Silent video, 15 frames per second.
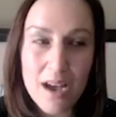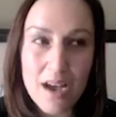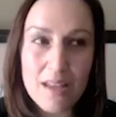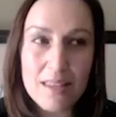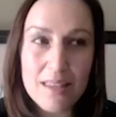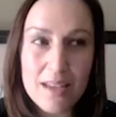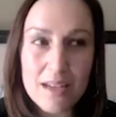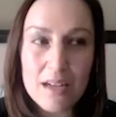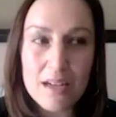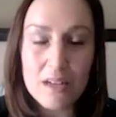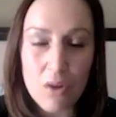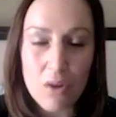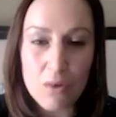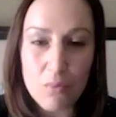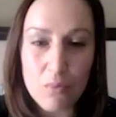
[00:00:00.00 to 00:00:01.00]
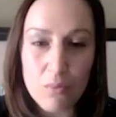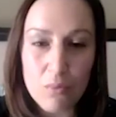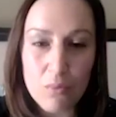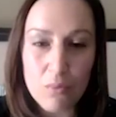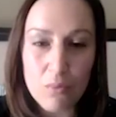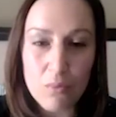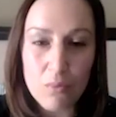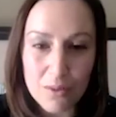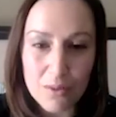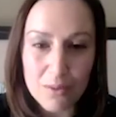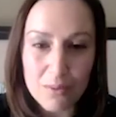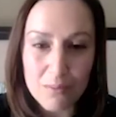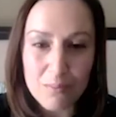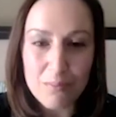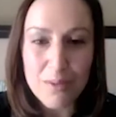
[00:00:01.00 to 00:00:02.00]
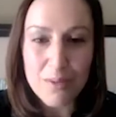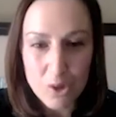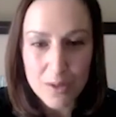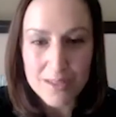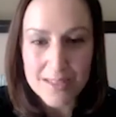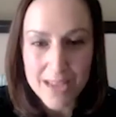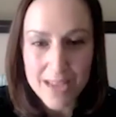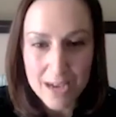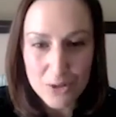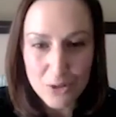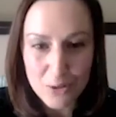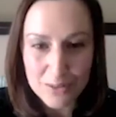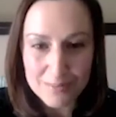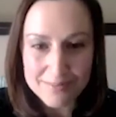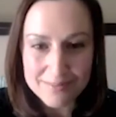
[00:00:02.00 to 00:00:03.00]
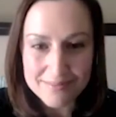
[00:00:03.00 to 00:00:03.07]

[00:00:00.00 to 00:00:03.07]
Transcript: I think in the long run will be transactional.